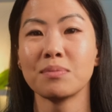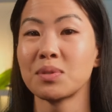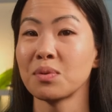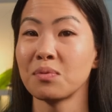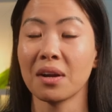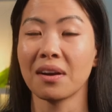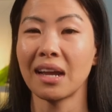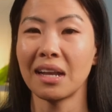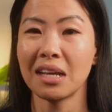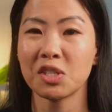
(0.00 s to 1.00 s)
still
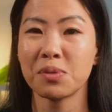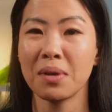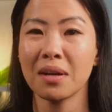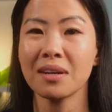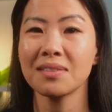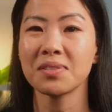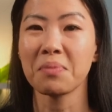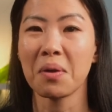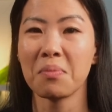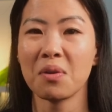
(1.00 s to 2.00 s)
very inexperienced
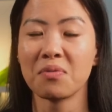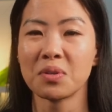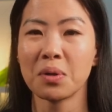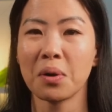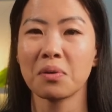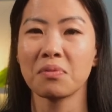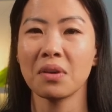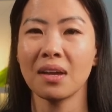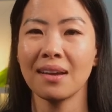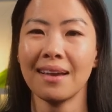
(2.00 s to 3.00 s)
in my bird
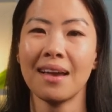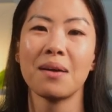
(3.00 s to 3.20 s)
photography.